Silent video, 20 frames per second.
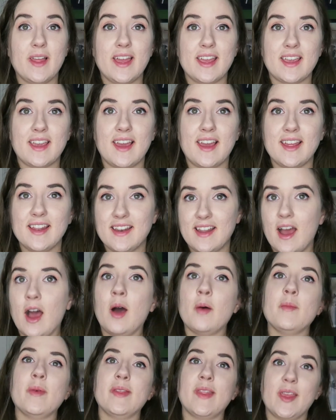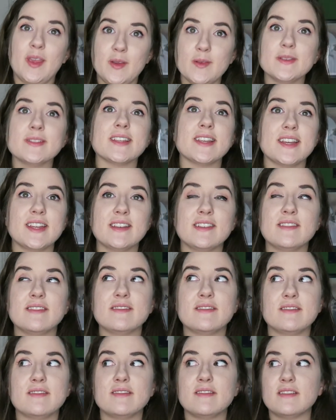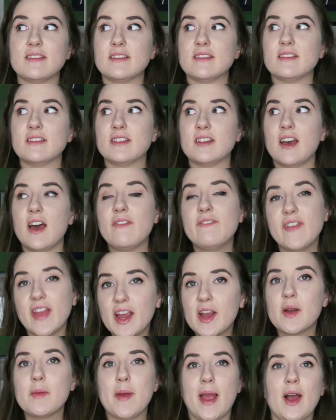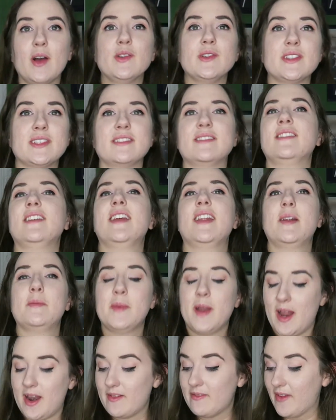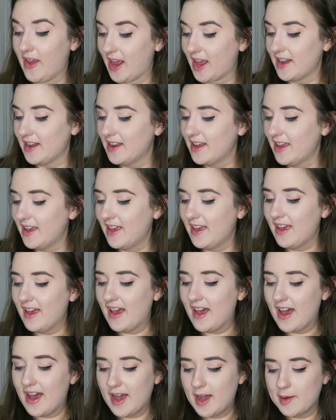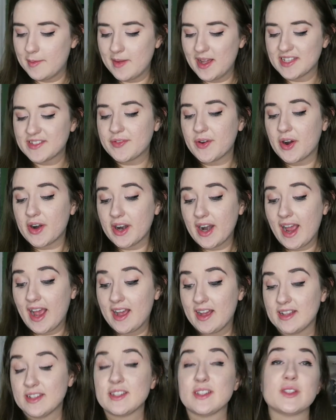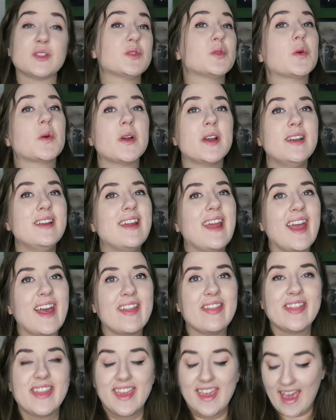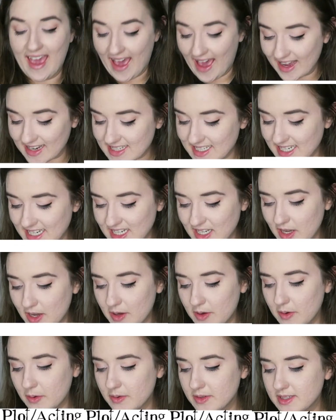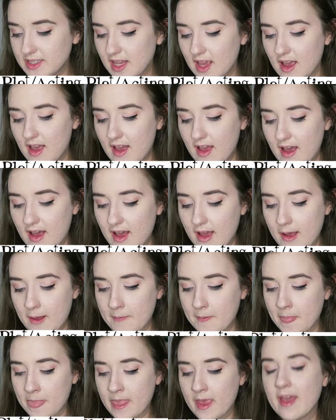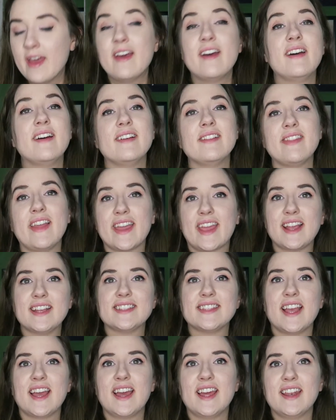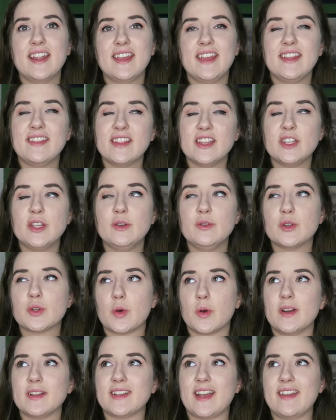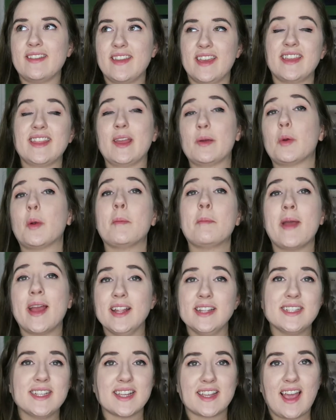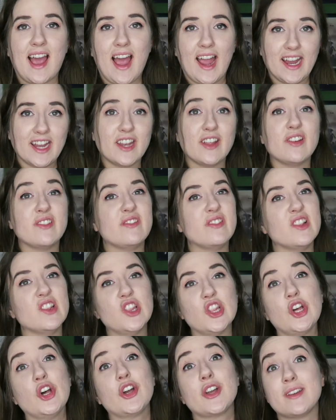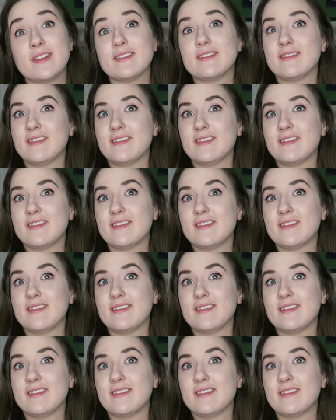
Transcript: like it. Um, and they use it a fair amount. And I'm not a fan. Um, as far as the story and the acting goes, um, like I said in the two shorts, I think they were meant to kind of look